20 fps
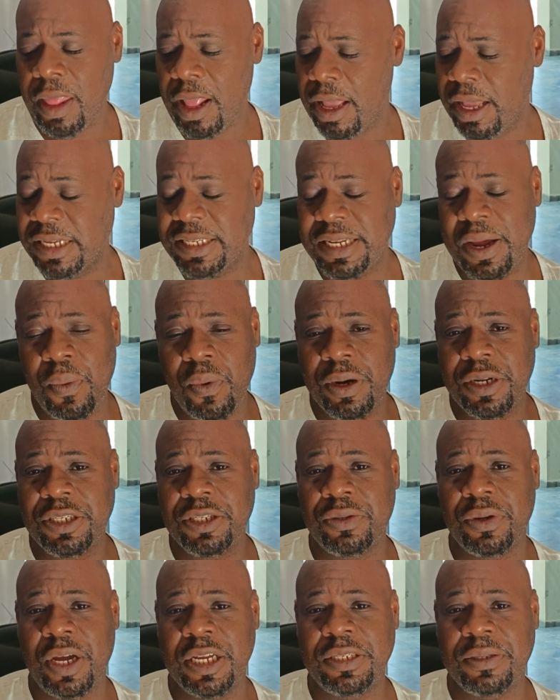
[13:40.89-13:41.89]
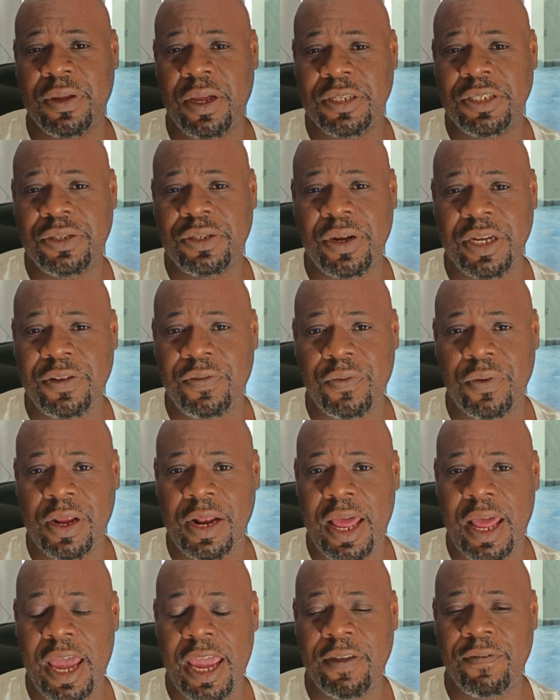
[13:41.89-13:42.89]
because they want a stress-free
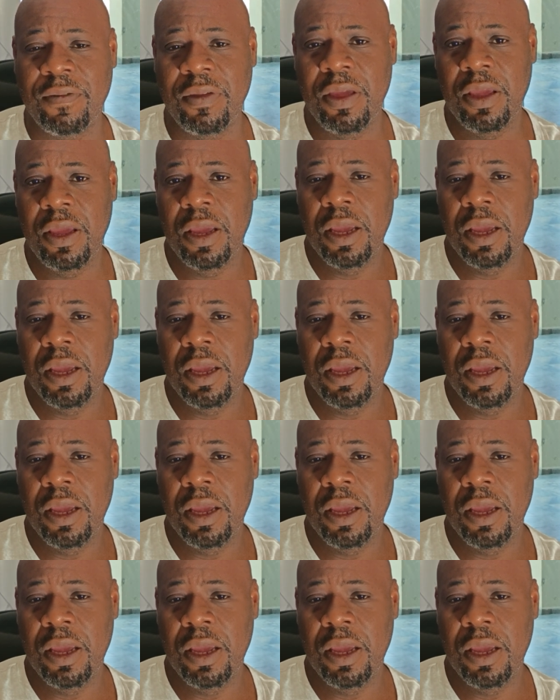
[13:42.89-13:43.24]
life.